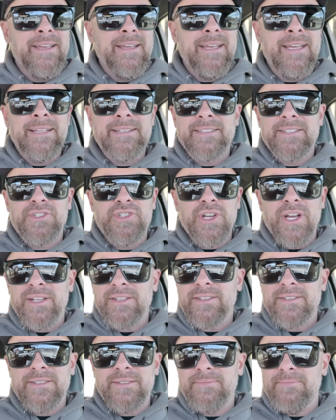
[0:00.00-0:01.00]
It's
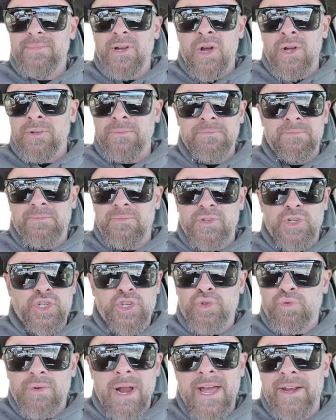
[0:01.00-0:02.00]
just a
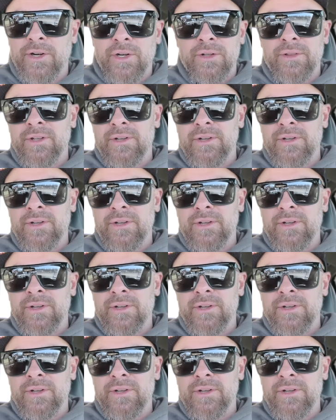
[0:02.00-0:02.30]
shredder.